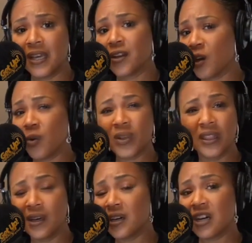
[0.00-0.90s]
and go
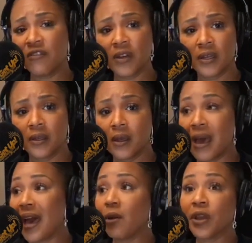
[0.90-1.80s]
with love.
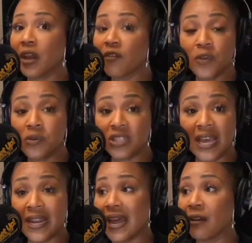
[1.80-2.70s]
I don't care if you
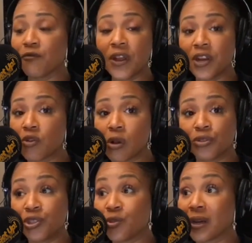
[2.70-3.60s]
standing out in front of the
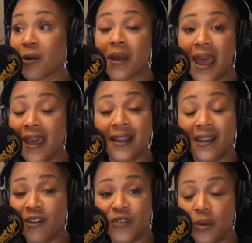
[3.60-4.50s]
grocery store going, hey, I
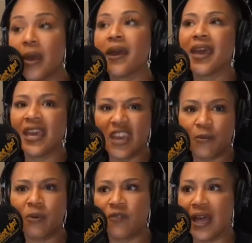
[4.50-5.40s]
love you, and give
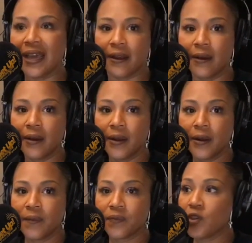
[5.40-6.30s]
them a flyer.
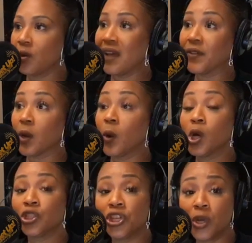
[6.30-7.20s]
You don't have to
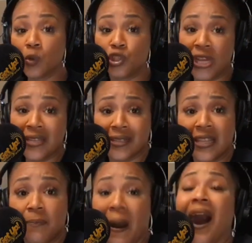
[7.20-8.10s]
go, do you know Jesus
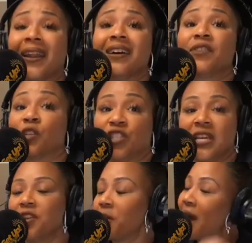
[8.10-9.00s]
and the pardon of your
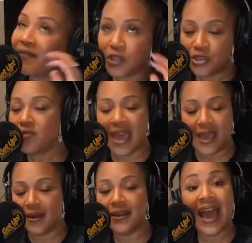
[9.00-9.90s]
sin? You don't have to do
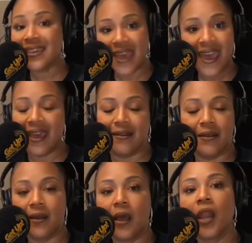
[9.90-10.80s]
that. Not
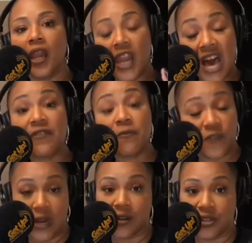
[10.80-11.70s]
yet. Love them
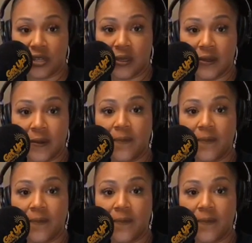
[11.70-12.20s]
first.